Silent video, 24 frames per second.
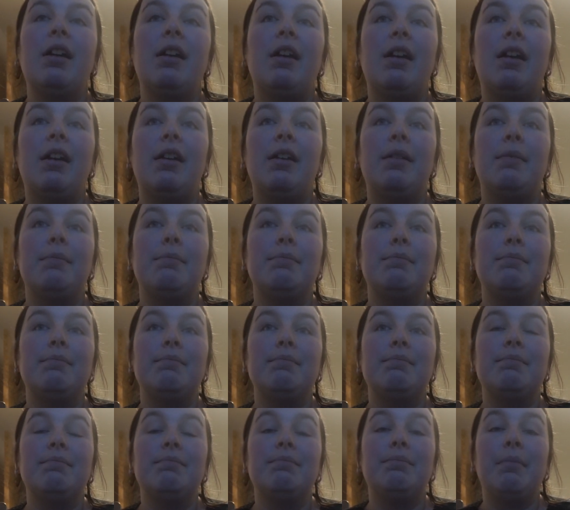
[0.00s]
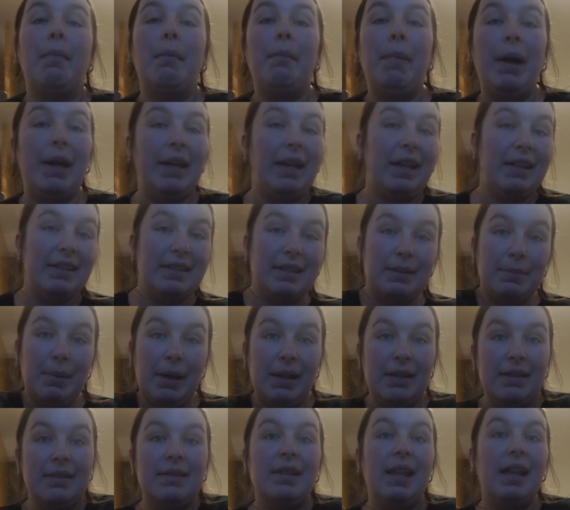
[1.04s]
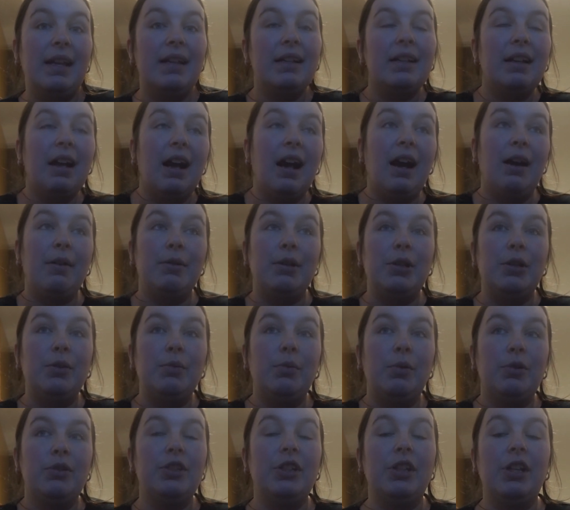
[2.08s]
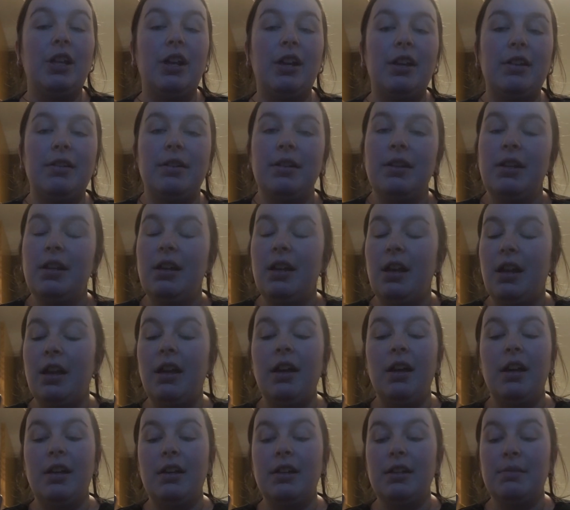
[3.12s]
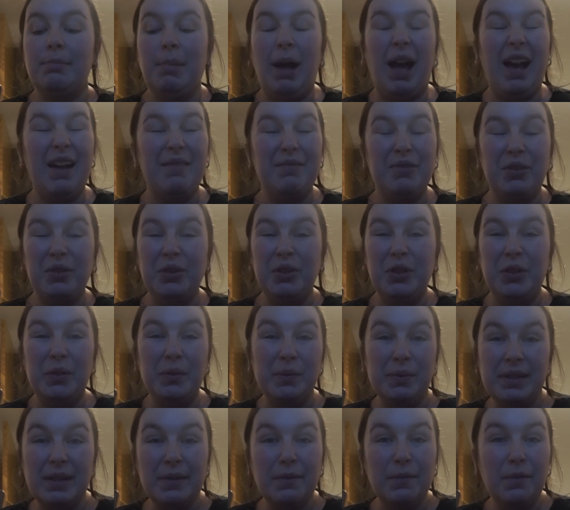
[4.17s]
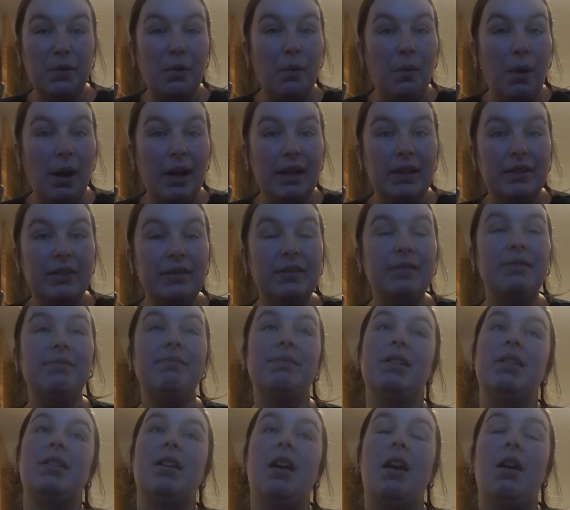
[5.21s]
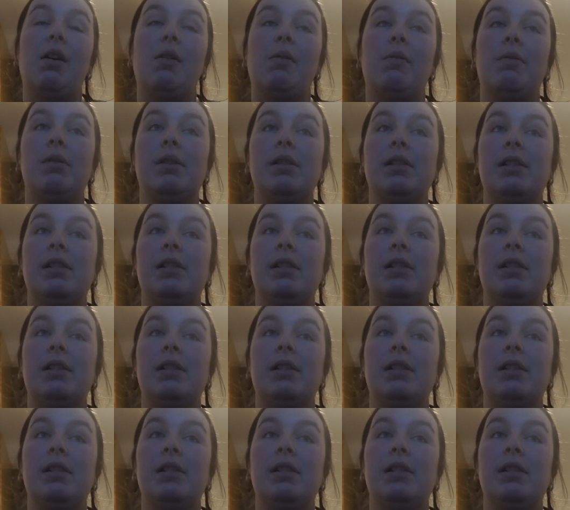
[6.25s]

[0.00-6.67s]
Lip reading: But I guess it depends like how you want to learn. But I have not used it for a while, so